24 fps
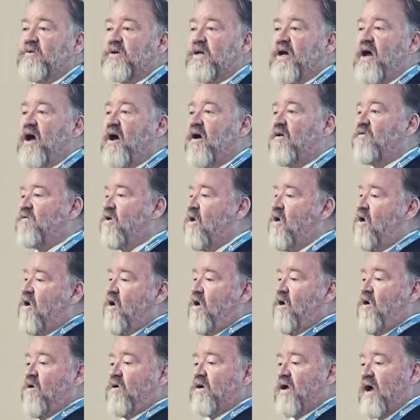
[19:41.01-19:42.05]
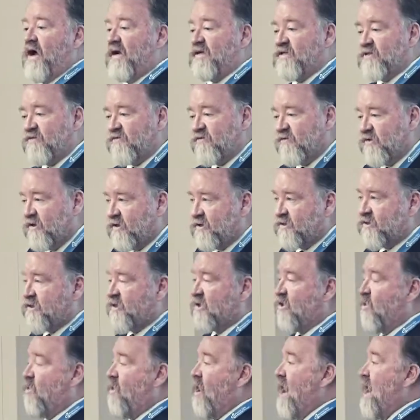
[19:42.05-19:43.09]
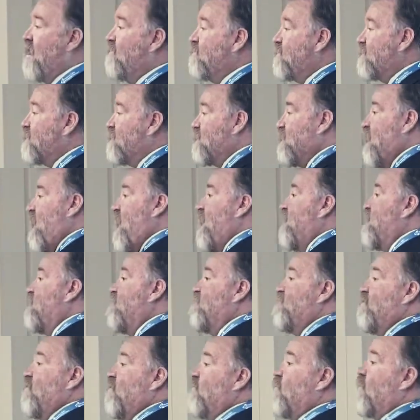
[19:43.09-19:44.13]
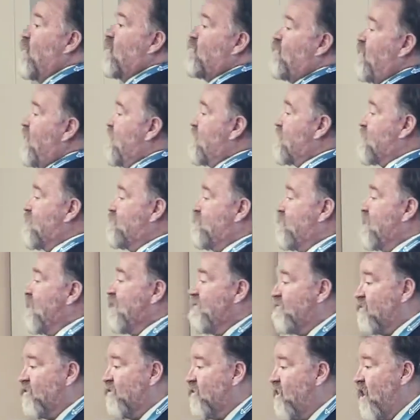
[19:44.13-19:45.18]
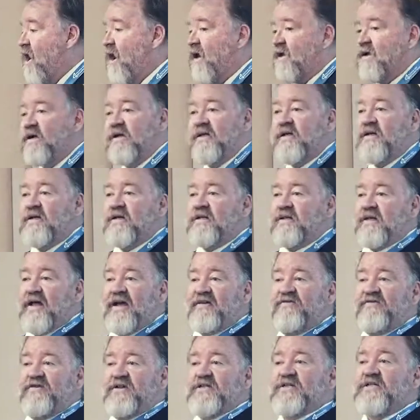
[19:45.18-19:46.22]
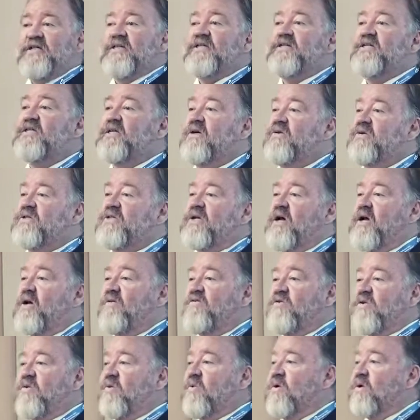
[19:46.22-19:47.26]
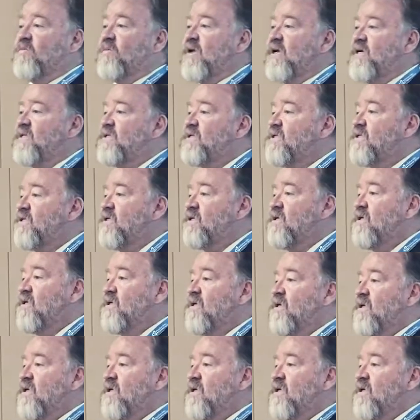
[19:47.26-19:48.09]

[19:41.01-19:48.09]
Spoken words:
We have all kinds of things that go outside of your workplace. Believe it or not, life exists outside of your workplace.